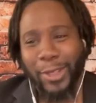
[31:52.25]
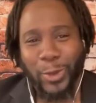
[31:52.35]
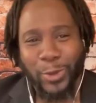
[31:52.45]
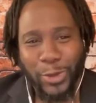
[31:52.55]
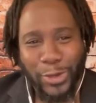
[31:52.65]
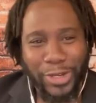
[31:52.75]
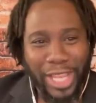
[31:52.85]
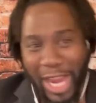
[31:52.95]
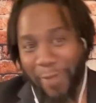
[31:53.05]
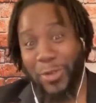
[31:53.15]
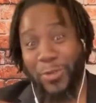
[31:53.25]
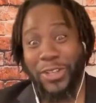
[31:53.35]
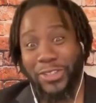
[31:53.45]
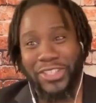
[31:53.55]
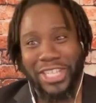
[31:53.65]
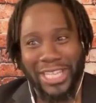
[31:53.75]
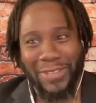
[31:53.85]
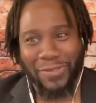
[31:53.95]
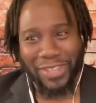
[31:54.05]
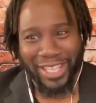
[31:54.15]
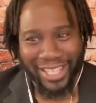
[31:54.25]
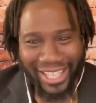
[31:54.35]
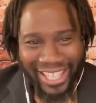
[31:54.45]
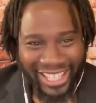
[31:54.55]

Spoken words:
who's on everyone's TV,